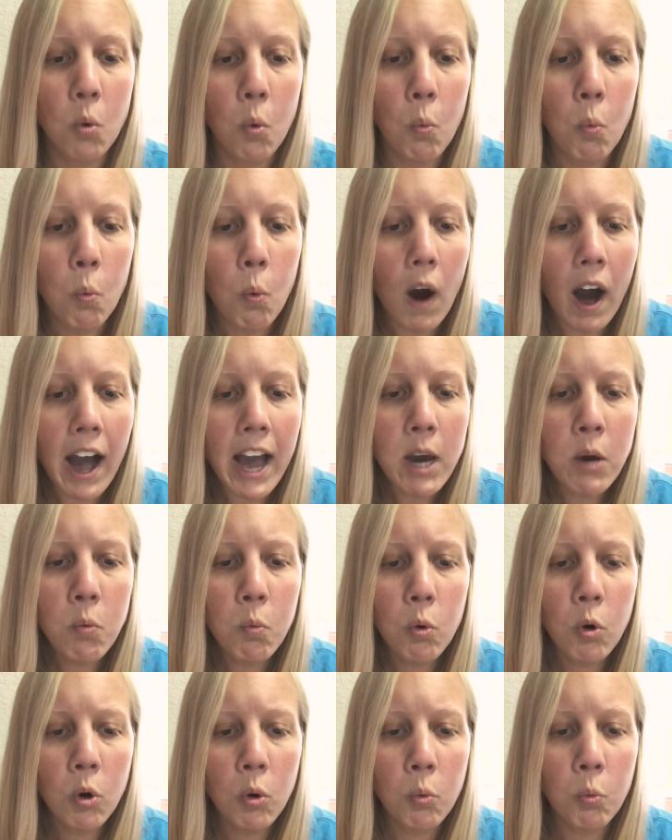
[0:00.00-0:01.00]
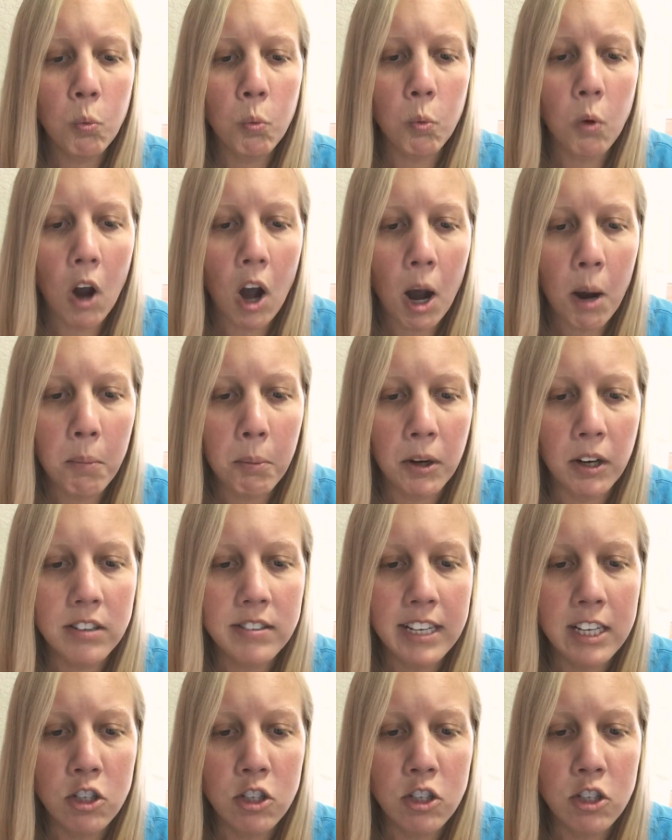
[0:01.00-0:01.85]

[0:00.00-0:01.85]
why were Robert